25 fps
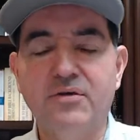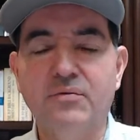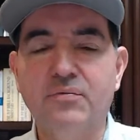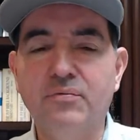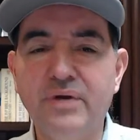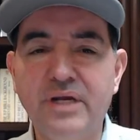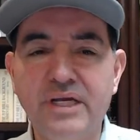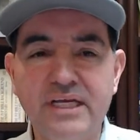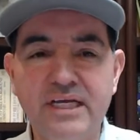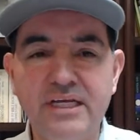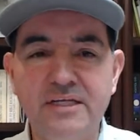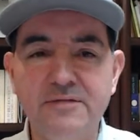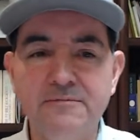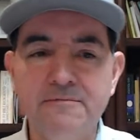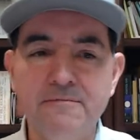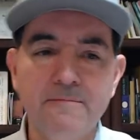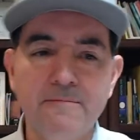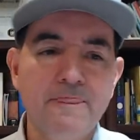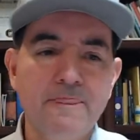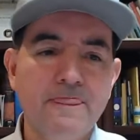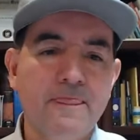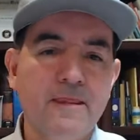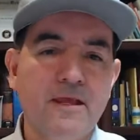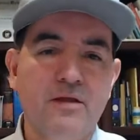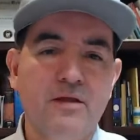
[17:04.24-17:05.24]
the reading.
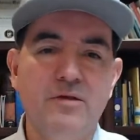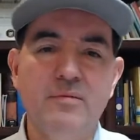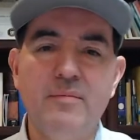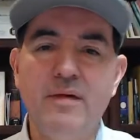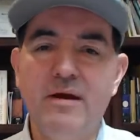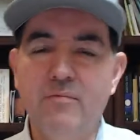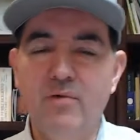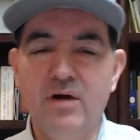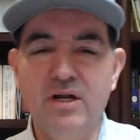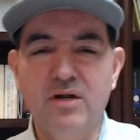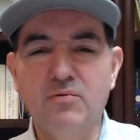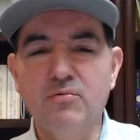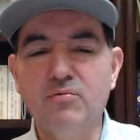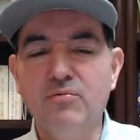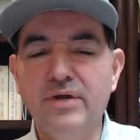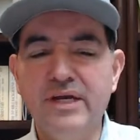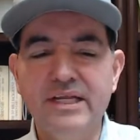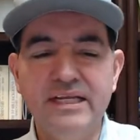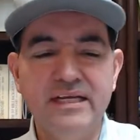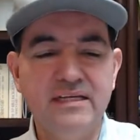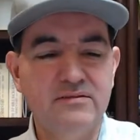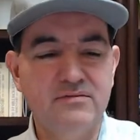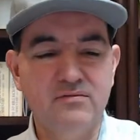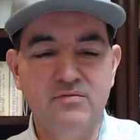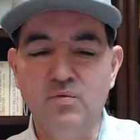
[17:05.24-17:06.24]
You might want to
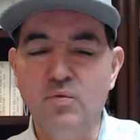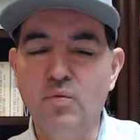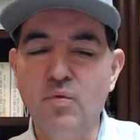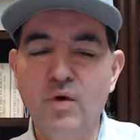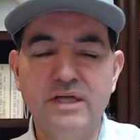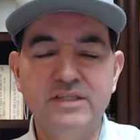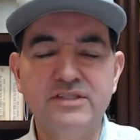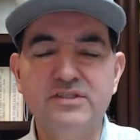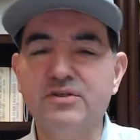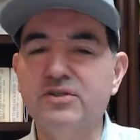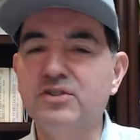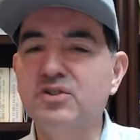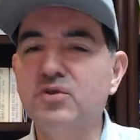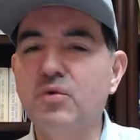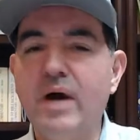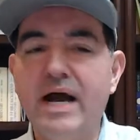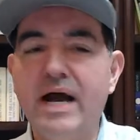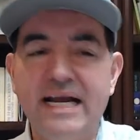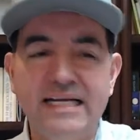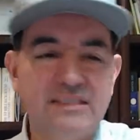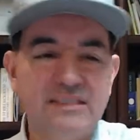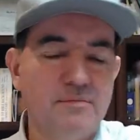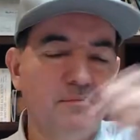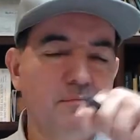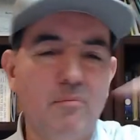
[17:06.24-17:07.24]
read it once or
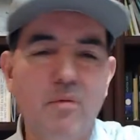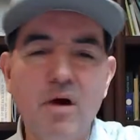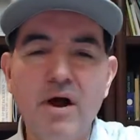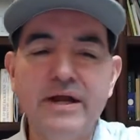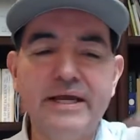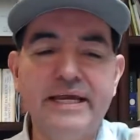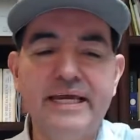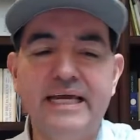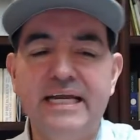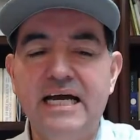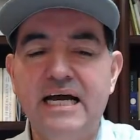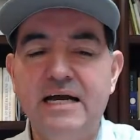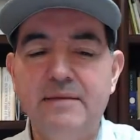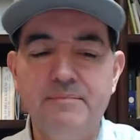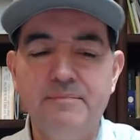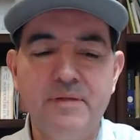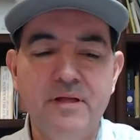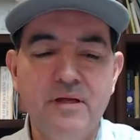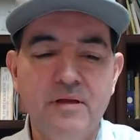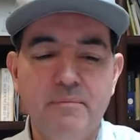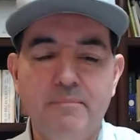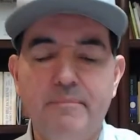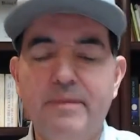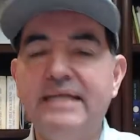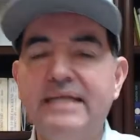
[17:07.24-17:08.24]
twice. Mark it up.
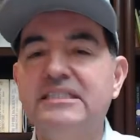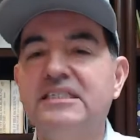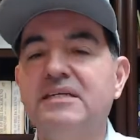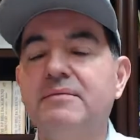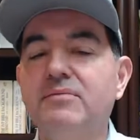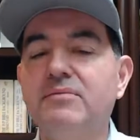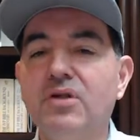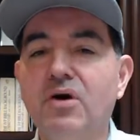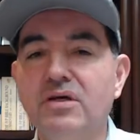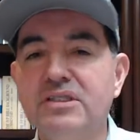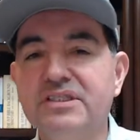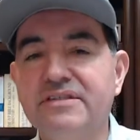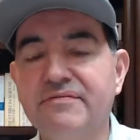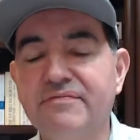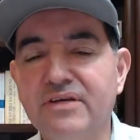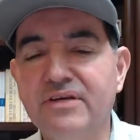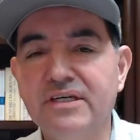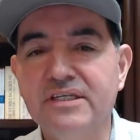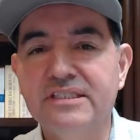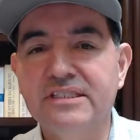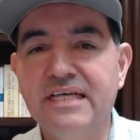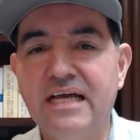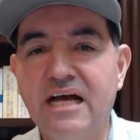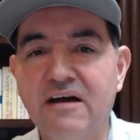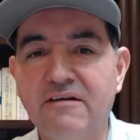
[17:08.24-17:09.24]
Make some notes for
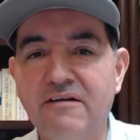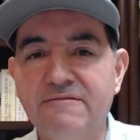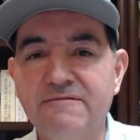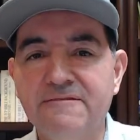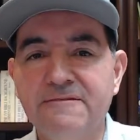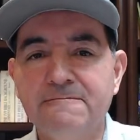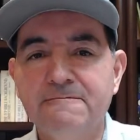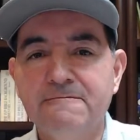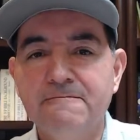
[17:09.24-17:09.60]
yourself.